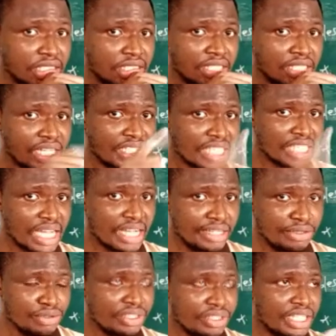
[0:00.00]
That's
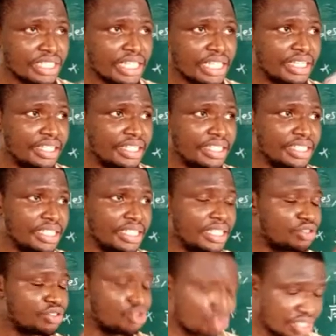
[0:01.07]
angles that are greater than
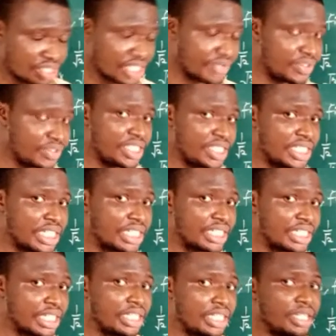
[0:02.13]
270
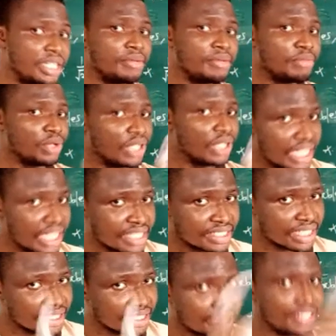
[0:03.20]
degree but less
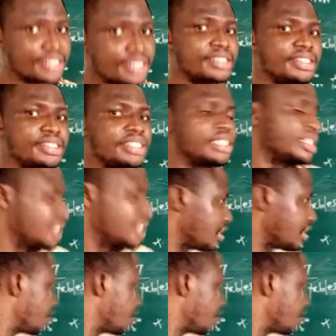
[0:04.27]
than 360 degree.